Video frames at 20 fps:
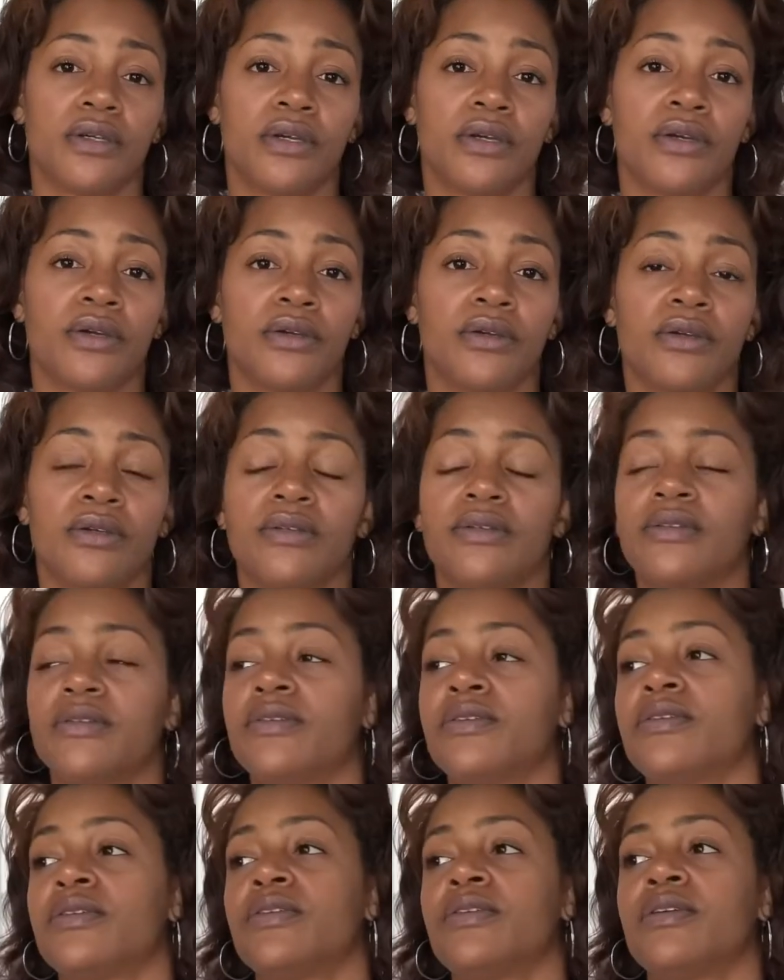
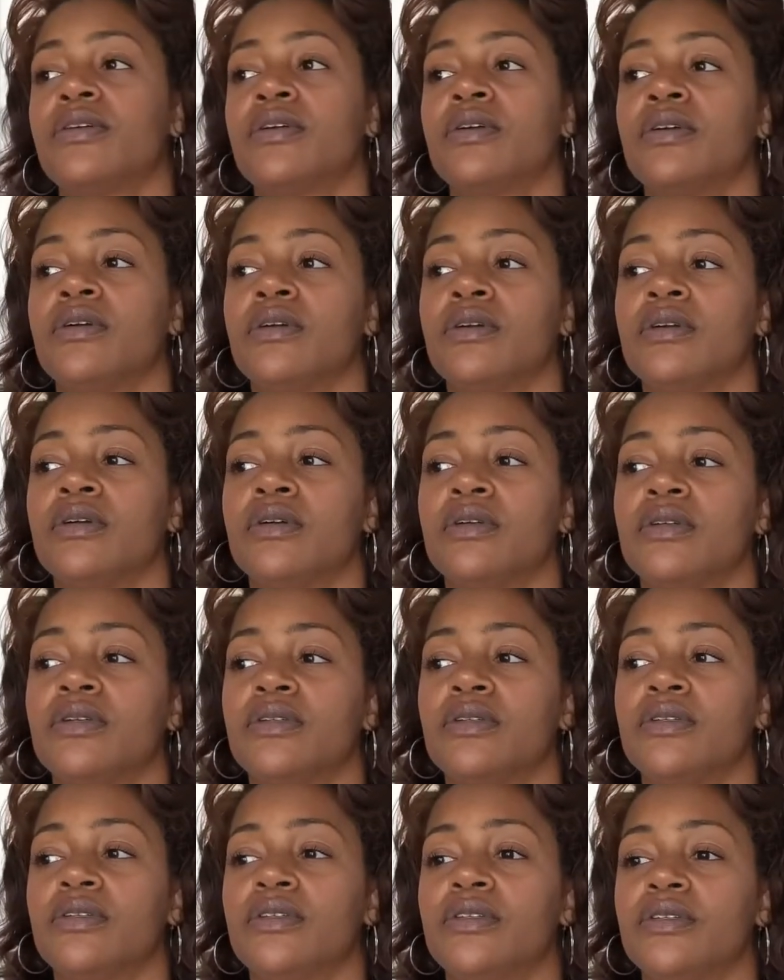
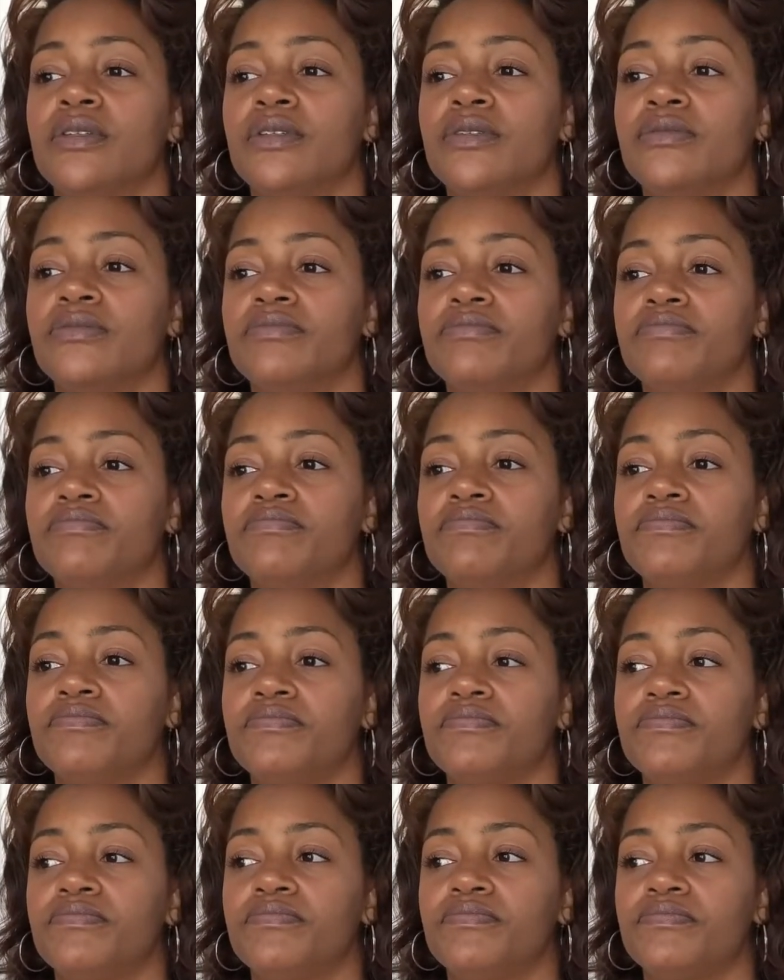
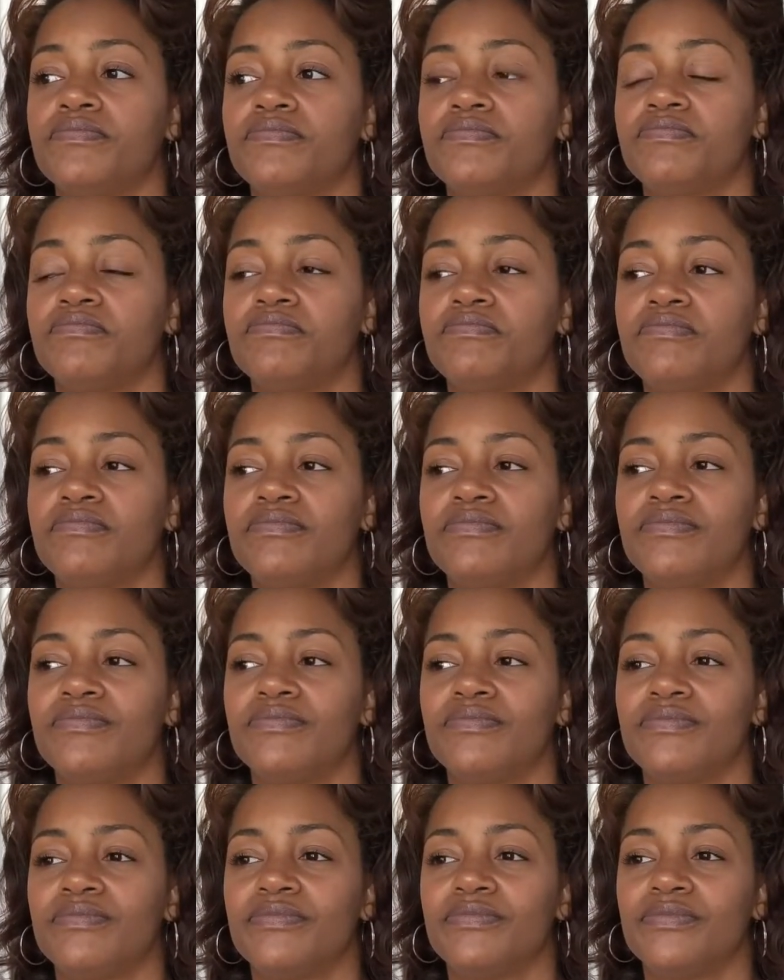
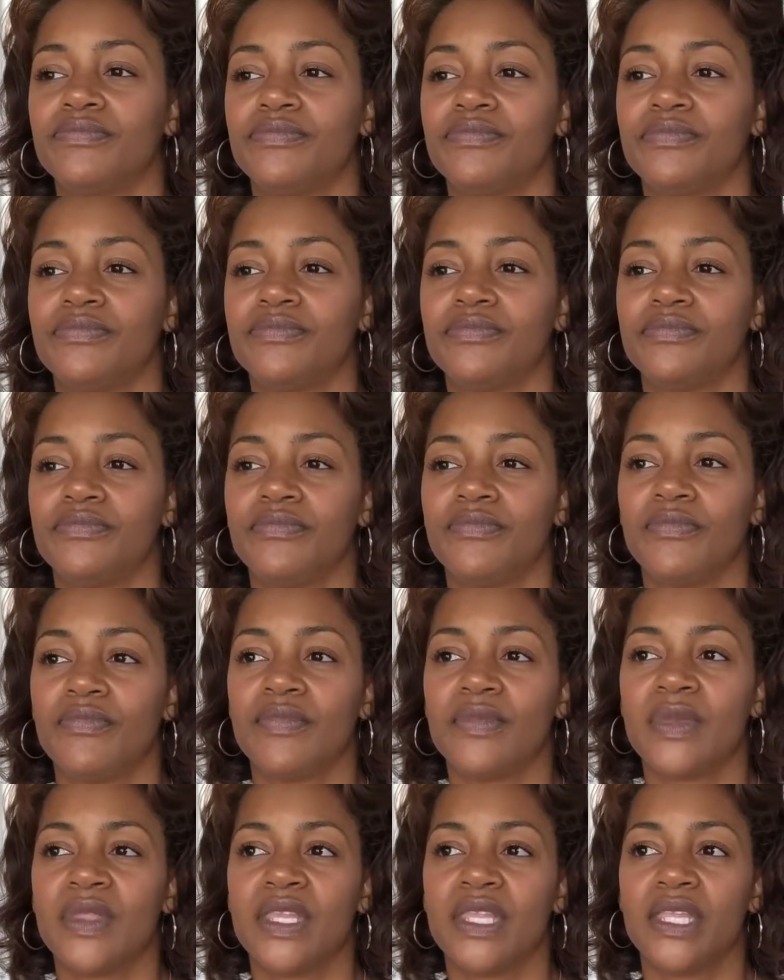
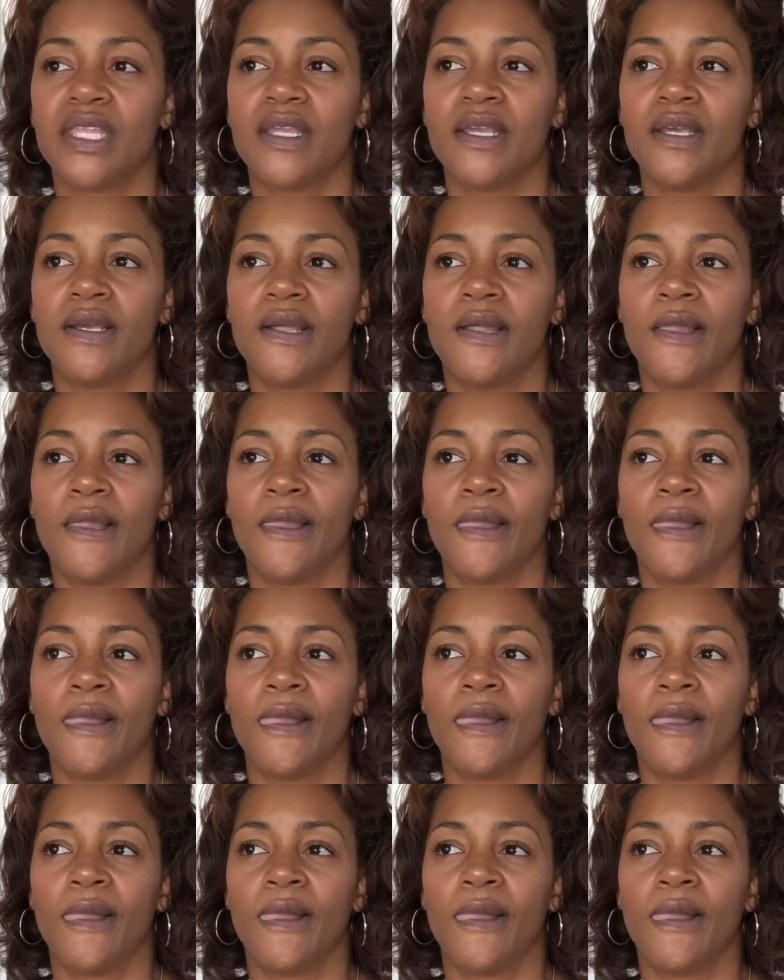(no one is talking)